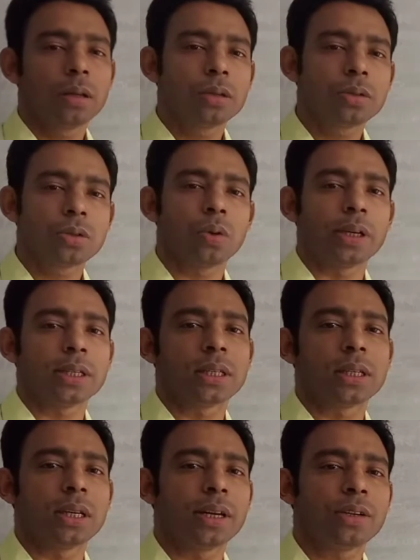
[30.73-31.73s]
So it is
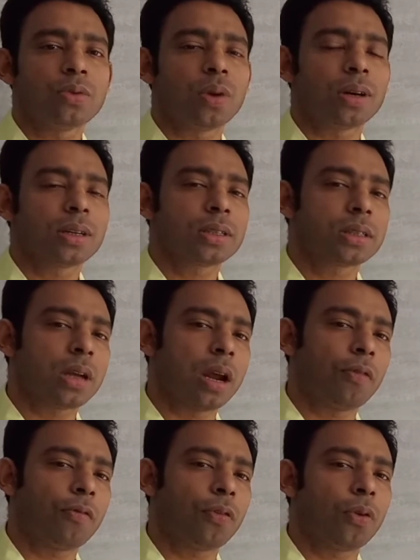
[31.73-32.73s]
needed to
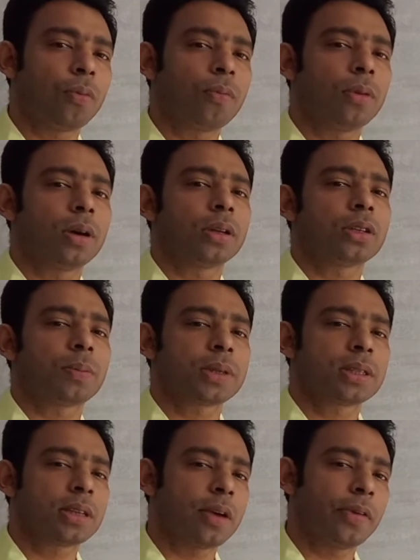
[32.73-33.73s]
understand from chapter
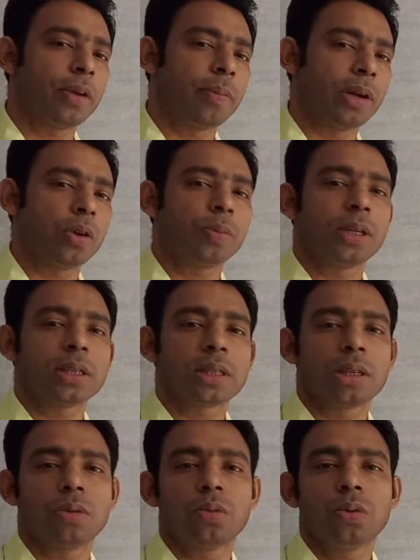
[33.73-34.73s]
7 many of the SQ,